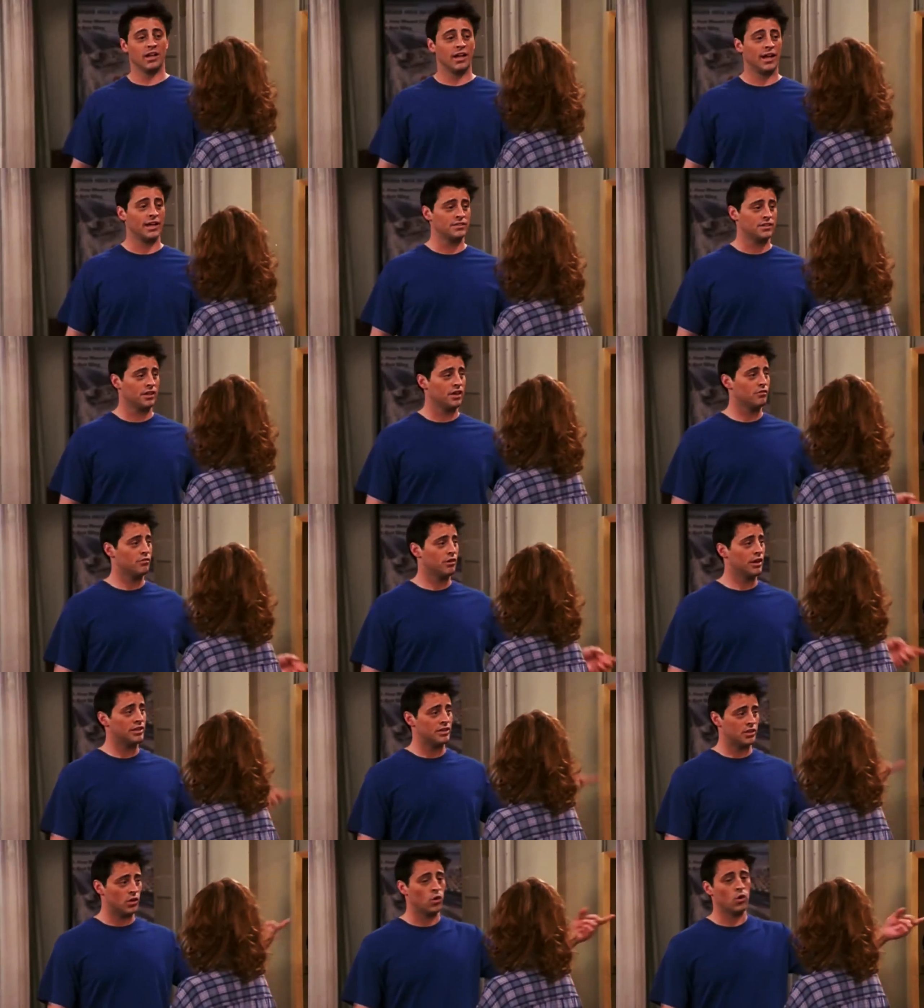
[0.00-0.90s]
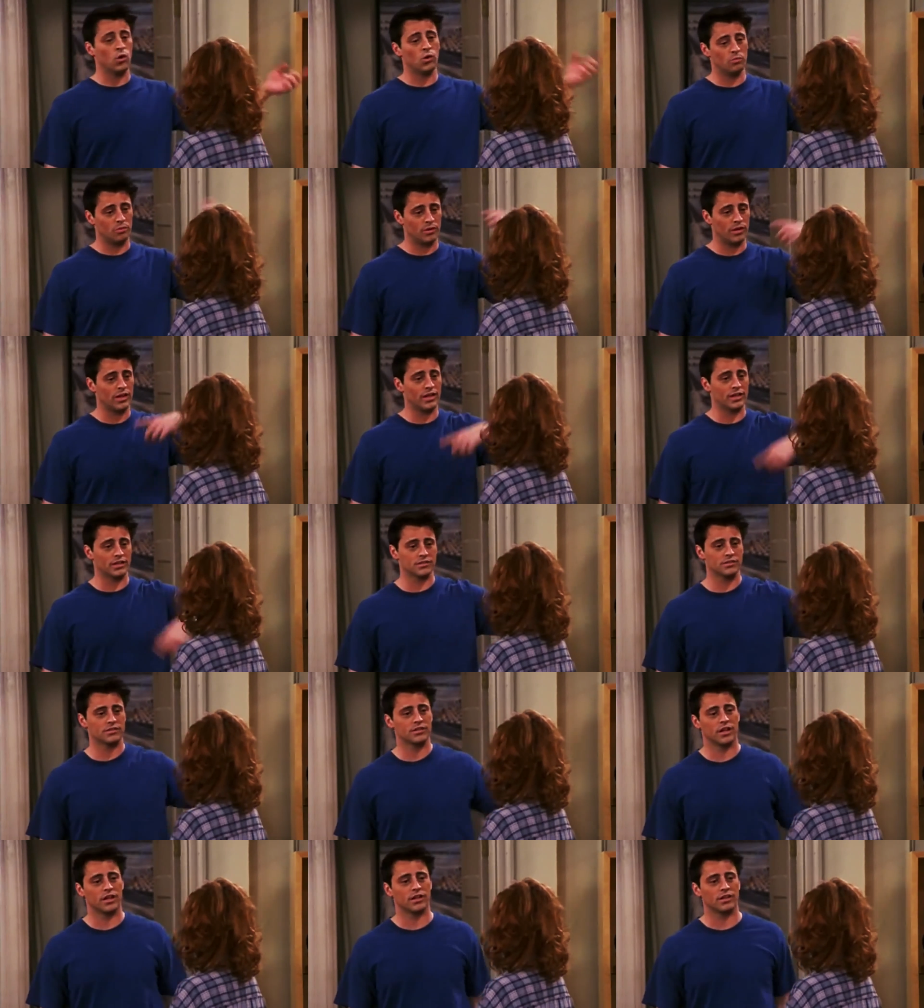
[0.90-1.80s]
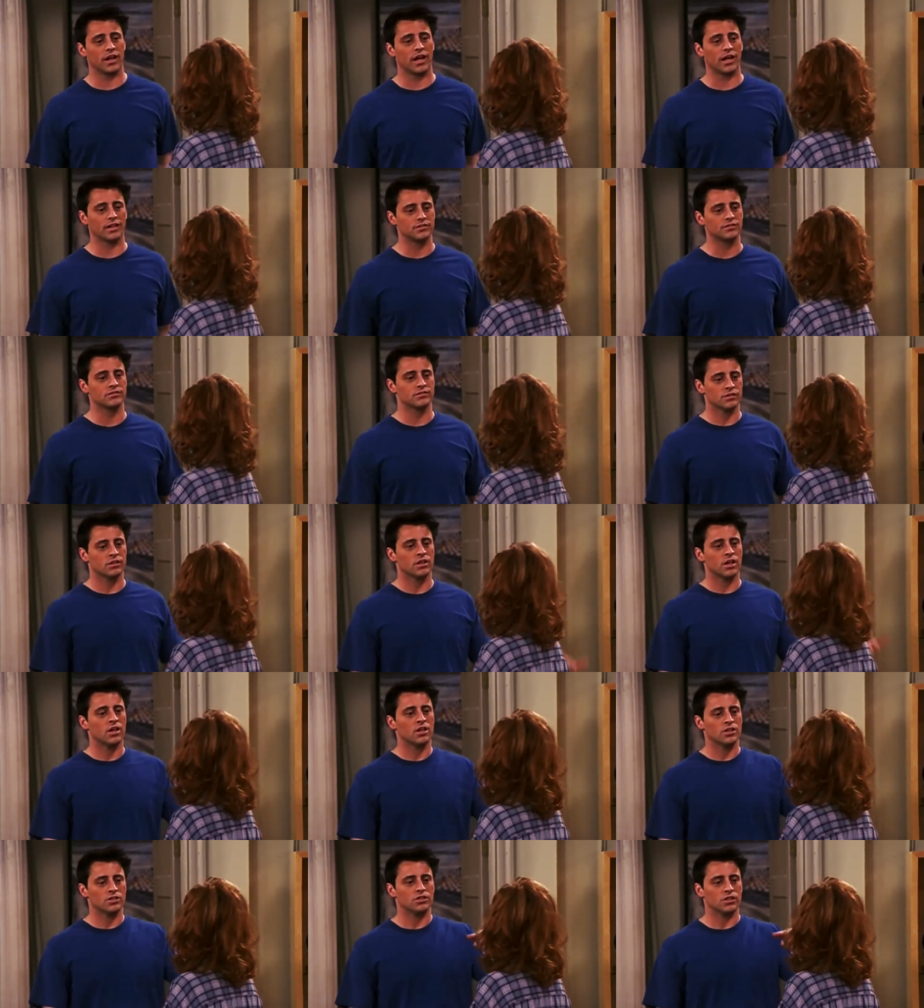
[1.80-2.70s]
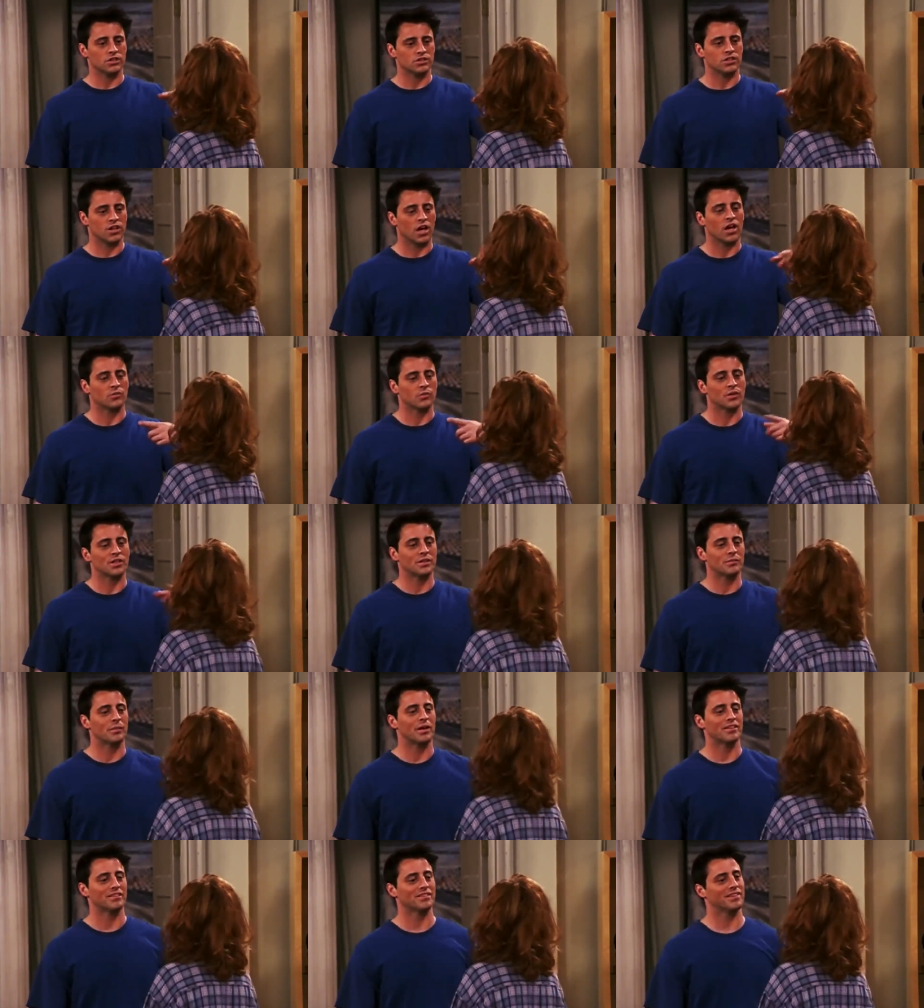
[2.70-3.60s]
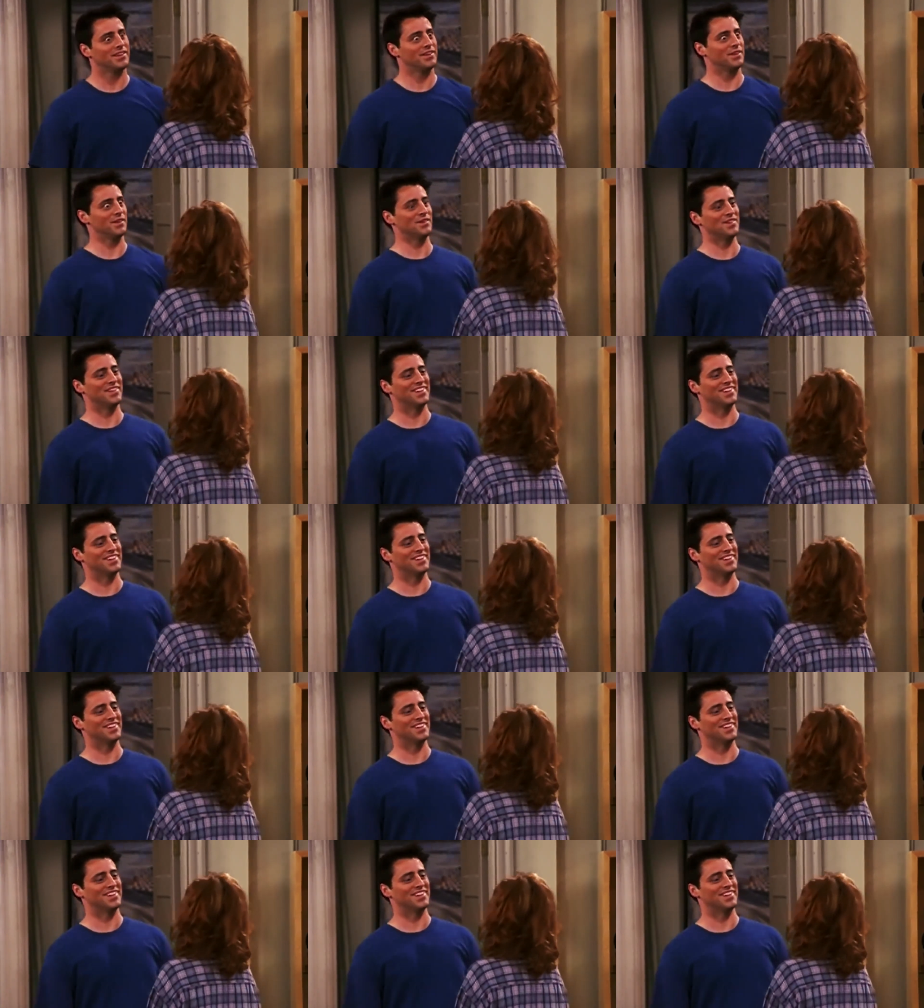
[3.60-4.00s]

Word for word: tips about being the character. Of course, Joey being Joey,